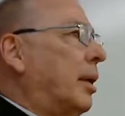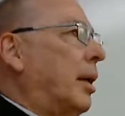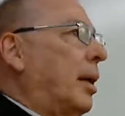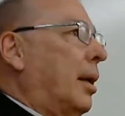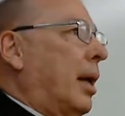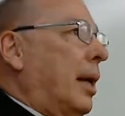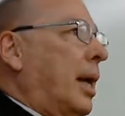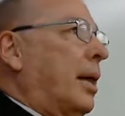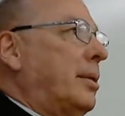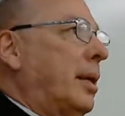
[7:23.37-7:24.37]
I
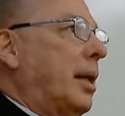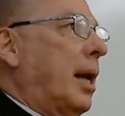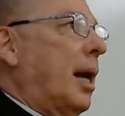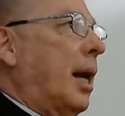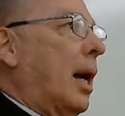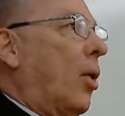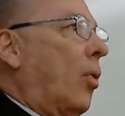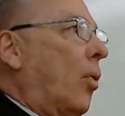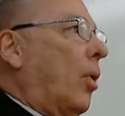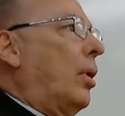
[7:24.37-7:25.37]
had
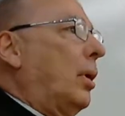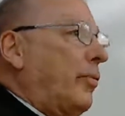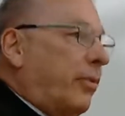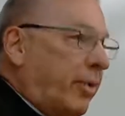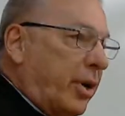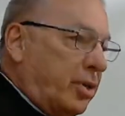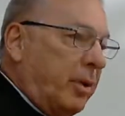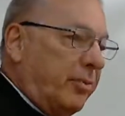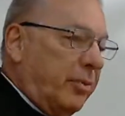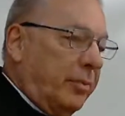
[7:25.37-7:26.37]
all of the
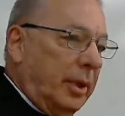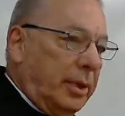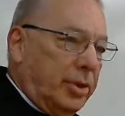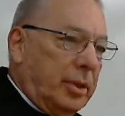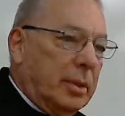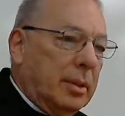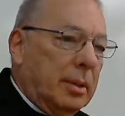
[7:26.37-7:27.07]
freshmen for religion